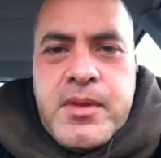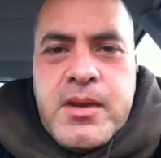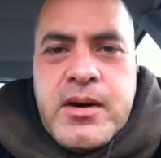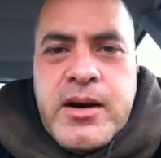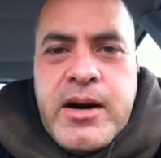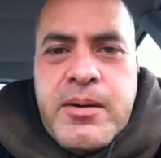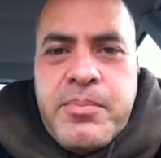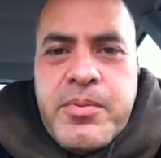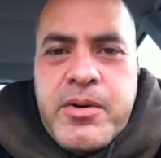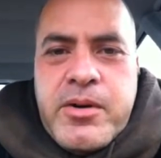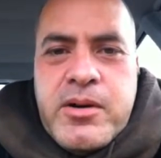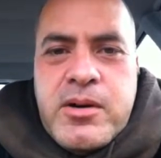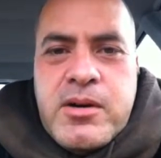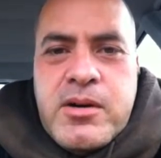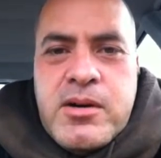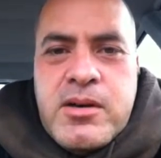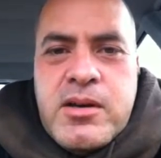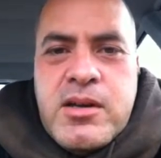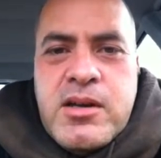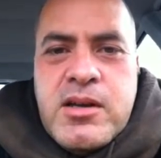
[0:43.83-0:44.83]

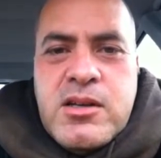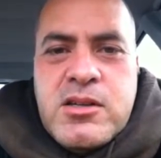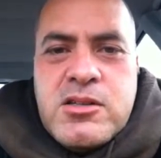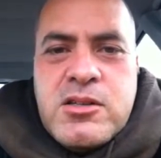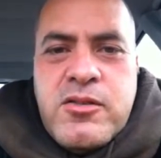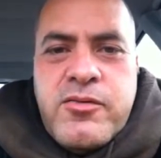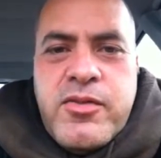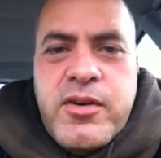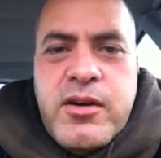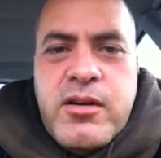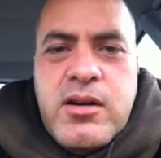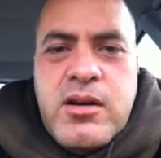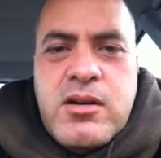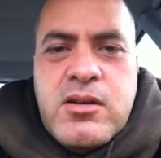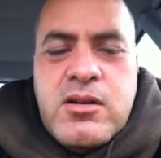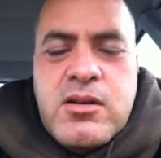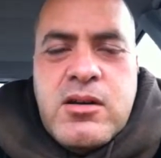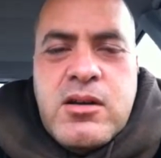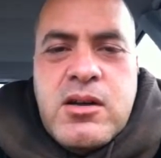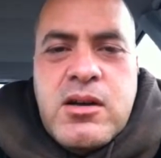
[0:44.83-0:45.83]
Copper is a very
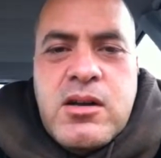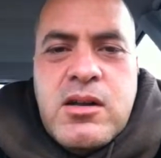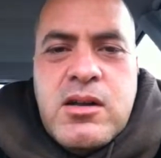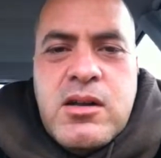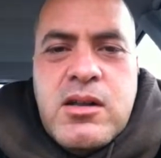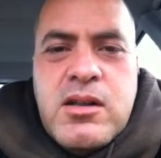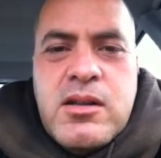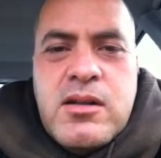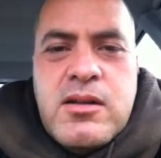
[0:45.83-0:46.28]
good